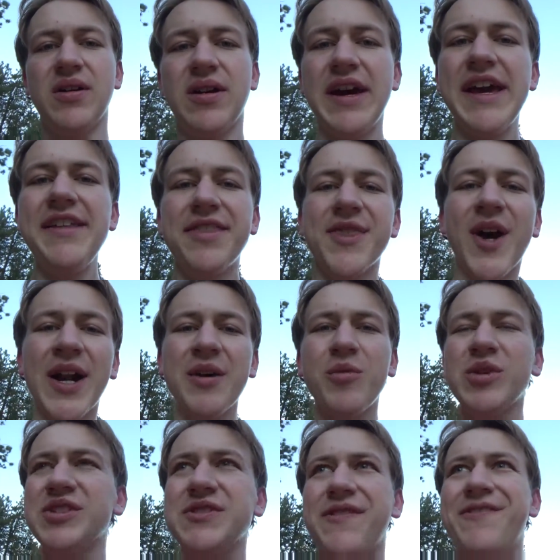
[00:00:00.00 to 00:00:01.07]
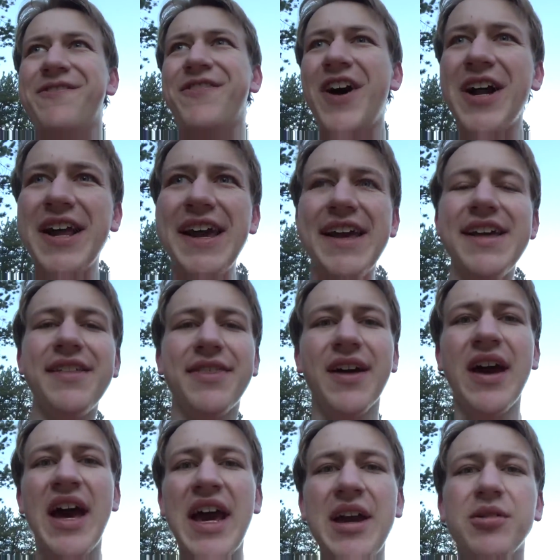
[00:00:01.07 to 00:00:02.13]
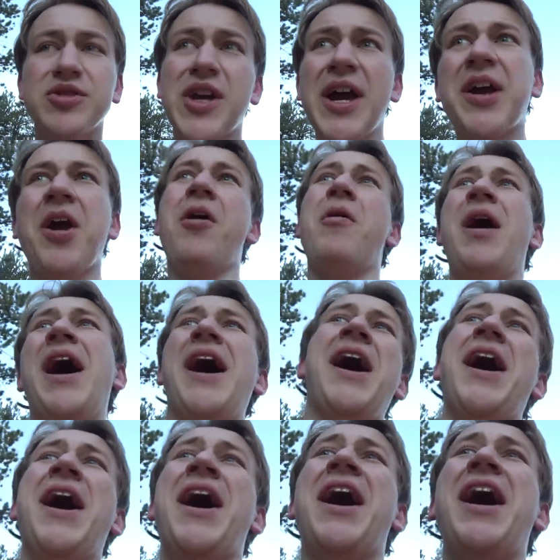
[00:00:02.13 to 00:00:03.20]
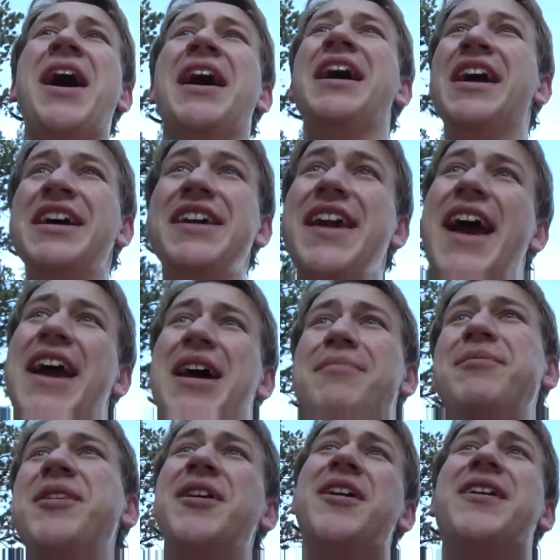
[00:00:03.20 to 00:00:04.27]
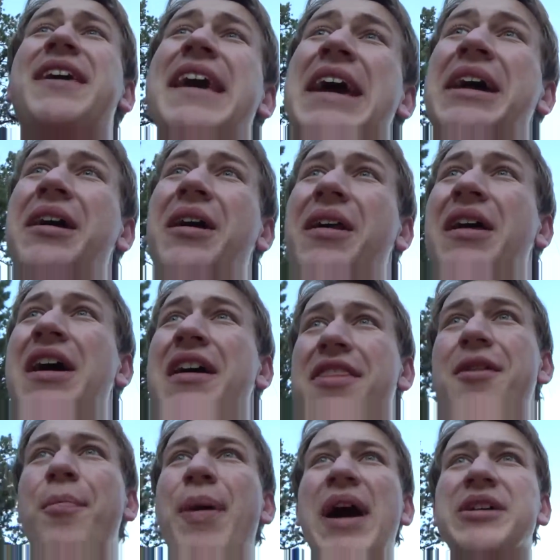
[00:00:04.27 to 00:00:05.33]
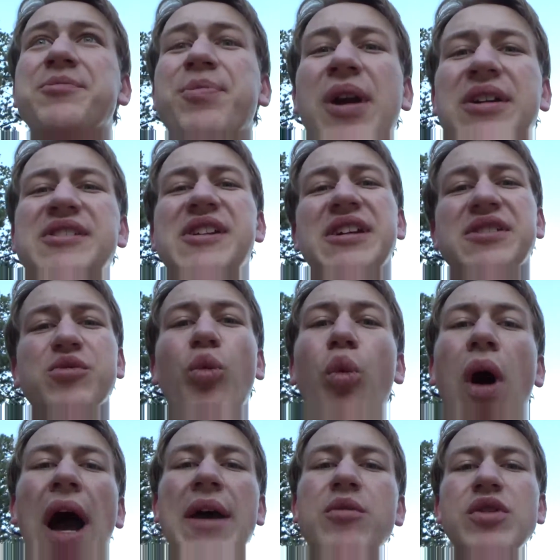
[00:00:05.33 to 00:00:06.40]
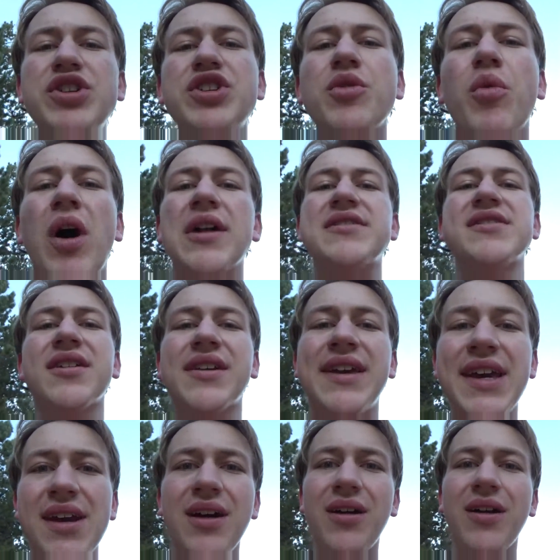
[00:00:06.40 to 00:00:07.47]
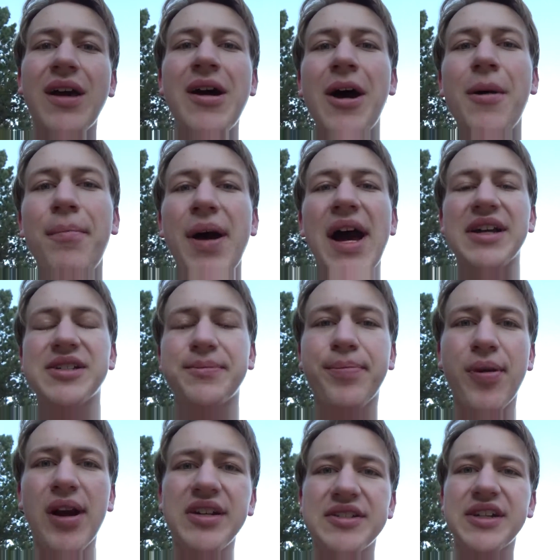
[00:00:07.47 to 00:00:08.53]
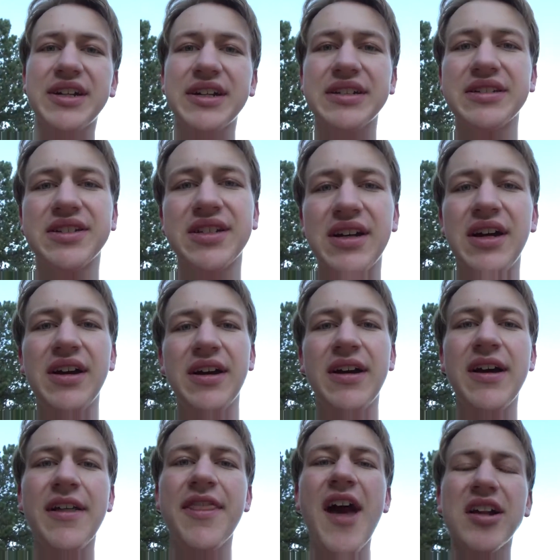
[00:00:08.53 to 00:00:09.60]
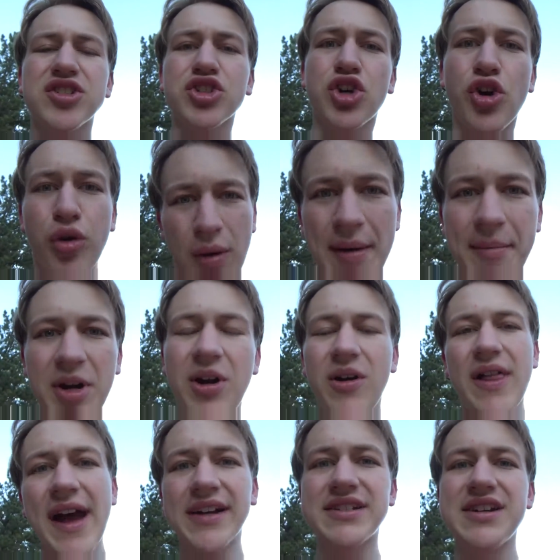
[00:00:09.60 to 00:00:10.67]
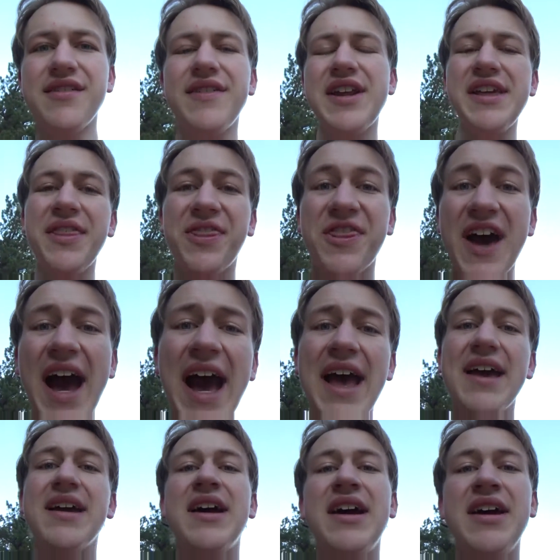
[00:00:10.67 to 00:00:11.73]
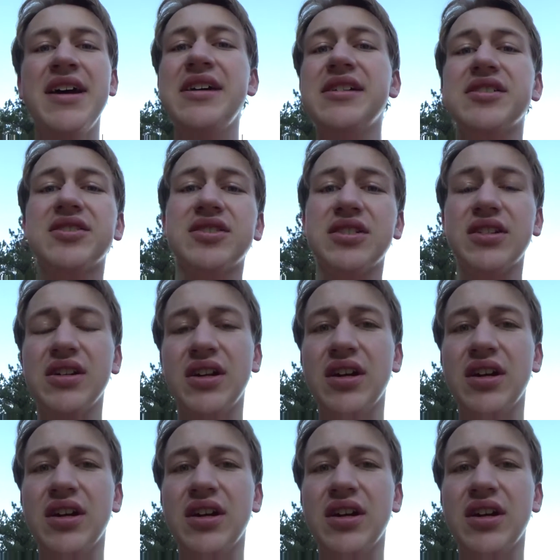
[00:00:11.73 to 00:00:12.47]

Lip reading: He thought it was funny. He was like, oh, ha, ha, ha, ha, yay, I'm gonna kill the past presidents. Why would you want to kill past presidents? That's criminal activity. That is